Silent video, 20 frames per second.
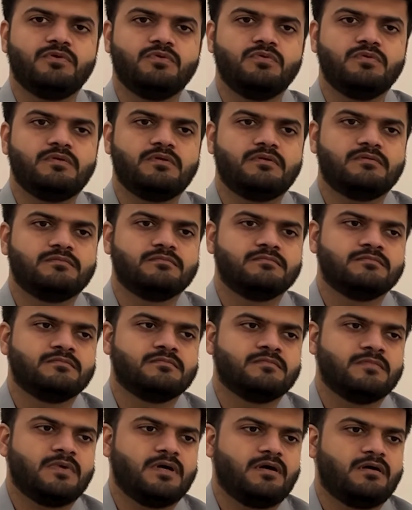to
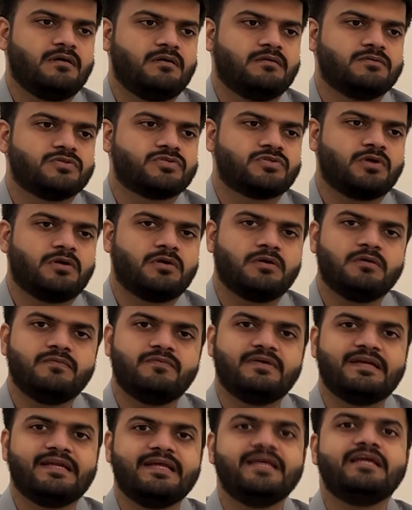sort
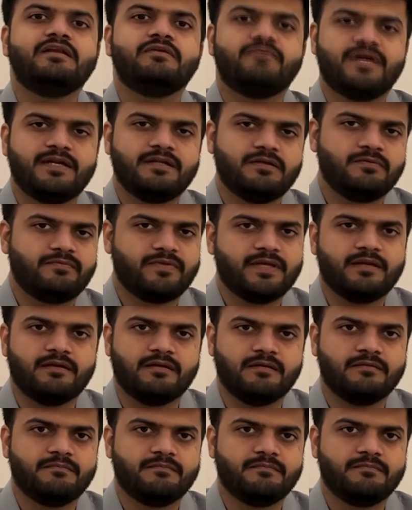of reinvent the wheel.